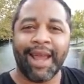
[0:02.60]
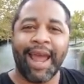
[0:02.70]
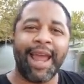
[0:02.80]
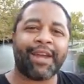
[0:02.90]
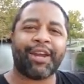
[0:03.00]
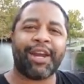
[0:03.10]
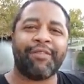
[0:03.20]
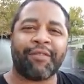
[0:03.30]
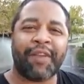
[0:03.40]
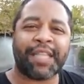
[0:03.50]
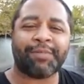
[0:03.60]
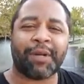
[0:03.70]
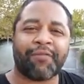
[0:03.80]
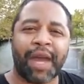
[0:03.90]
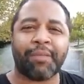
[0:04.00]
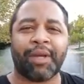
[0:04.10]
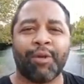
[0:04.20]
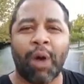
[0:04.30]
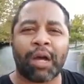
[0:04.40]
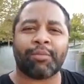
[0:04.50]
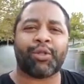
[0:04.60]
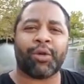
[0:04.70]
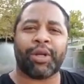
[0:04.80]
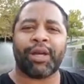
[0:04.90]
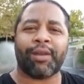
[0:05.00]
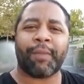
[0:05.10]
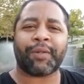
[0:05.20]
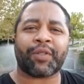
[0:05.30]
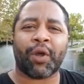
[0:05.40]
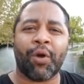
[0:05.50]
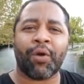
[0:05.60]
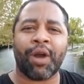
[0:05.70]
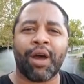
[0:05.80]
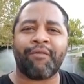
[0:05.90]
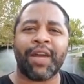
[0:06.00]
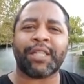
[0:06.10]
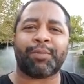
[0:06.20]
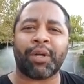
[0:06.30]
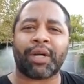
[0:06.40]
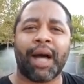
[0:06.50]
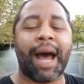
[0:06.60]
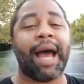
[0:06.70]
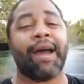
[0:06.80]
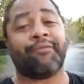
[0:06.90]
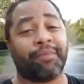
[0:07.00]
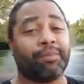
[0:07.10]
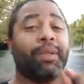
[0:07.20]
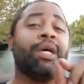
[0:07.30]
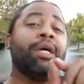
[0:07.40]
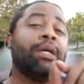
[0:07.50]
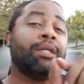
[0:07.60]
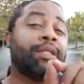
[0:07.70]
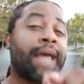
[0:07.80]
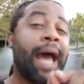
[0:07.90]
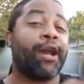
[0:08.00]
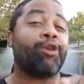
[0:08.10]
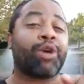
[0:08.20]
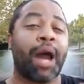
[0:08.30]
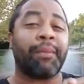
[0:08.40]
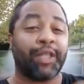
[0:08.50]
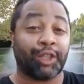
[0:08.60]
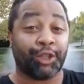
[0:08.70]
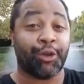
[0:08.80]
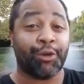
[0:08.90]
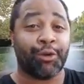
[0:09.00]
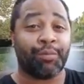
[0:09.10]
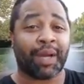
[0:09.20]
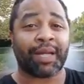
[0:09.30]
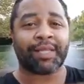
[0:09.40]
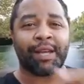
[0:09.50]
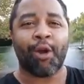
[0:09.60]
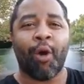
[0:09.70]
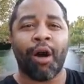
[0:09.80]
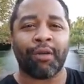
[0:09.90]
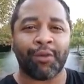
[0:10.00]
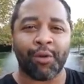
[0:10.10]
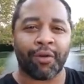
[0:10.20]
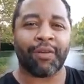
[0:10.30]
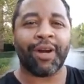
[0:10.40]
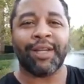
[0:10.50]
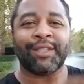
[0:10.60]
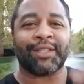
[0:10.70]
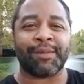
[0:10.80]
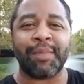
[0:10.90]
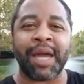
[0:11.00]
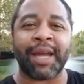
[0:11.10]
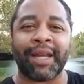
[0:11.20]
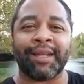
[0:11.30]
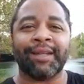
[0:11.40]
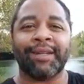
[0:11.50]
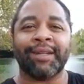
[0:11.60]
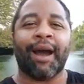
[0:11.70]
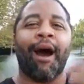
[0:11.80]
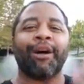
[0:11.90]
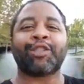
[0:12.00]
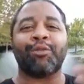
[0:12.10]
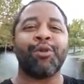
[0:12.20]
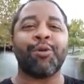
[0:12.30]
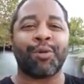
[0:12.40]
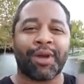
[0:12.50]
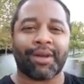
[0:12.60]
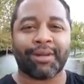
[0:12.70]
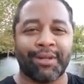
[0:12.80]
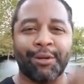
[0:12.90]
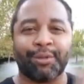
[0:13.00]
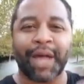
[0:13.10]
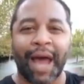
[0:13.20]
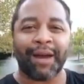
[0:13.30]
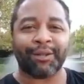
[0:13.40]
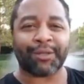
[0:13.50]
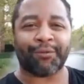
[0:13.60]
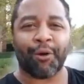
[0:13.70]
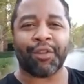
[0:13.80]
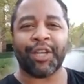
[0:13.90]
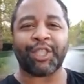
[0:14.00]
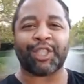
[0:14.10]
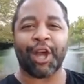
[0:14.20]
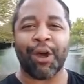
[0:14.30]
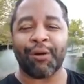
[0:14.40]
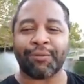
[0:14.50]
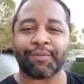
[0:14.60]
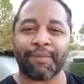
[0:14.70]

Hey, good evening, Facebook family. Welcome to another episode of Facebook Live. Title coming soon because I know all of you are submitting awesome new titles for this show.